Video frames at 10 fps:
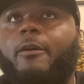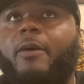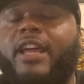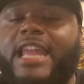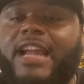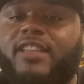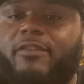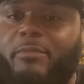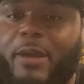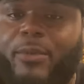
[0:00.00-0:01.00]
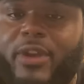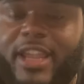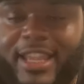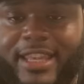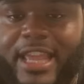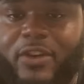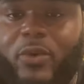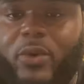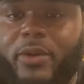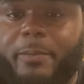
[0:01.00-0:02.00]
an active member in that
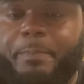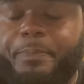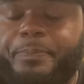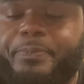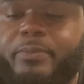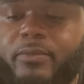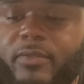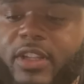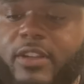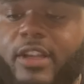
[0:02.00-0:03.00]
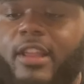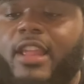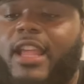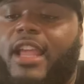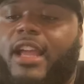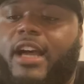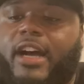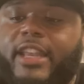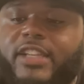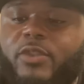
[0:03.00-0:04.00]
org. Good.
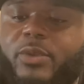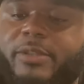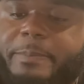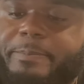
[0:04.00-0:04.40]
Next one.